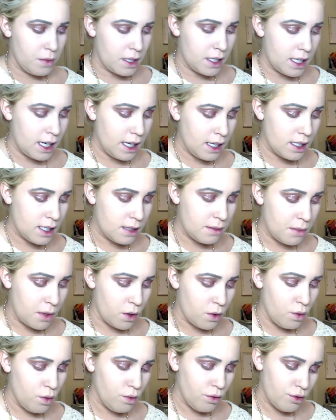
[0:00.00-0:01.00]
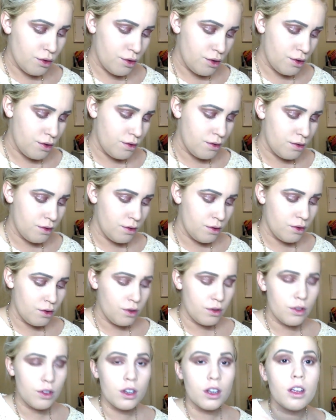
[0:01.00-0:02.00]
I'm gonna take Smoked
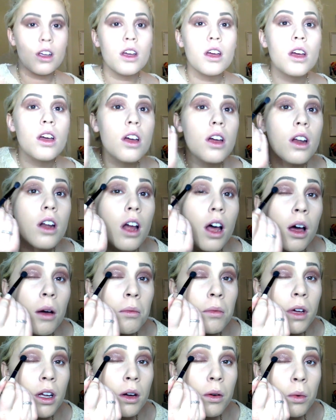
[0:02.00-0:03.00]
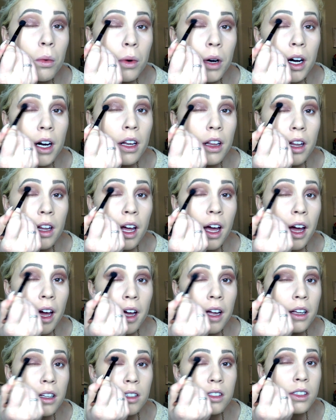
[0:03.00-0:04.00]
and I'm gonna work
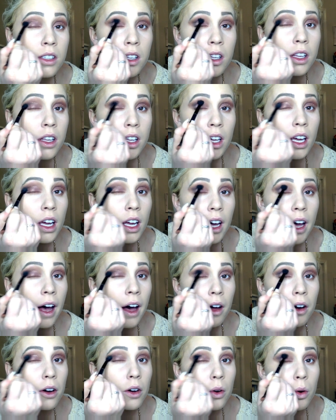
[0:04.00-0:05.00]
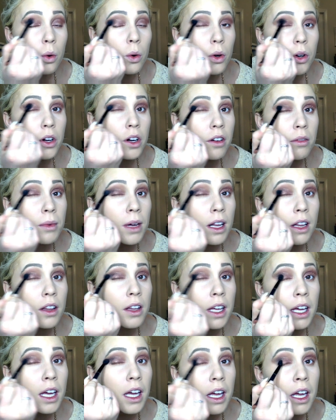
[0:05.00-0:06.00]
that into the outer corner of my
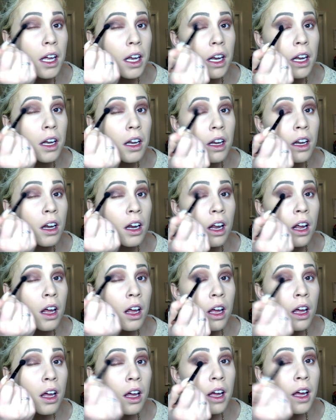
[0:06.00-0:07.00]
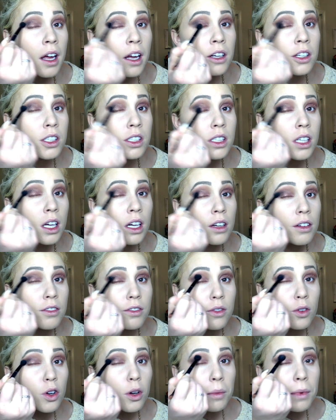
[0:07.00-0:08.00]
lid and just kind of
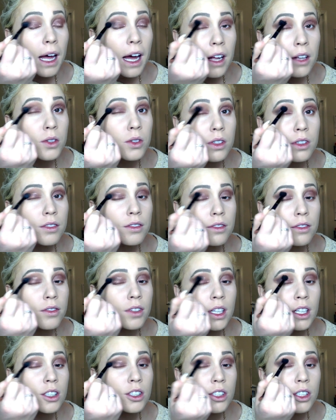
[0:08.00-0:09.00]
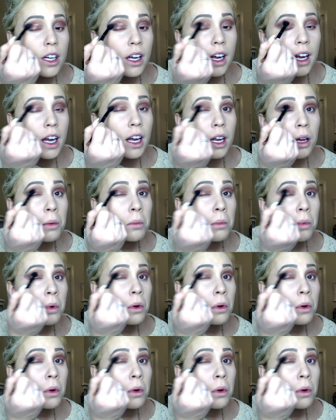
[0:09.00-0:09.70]
form that into a V shape.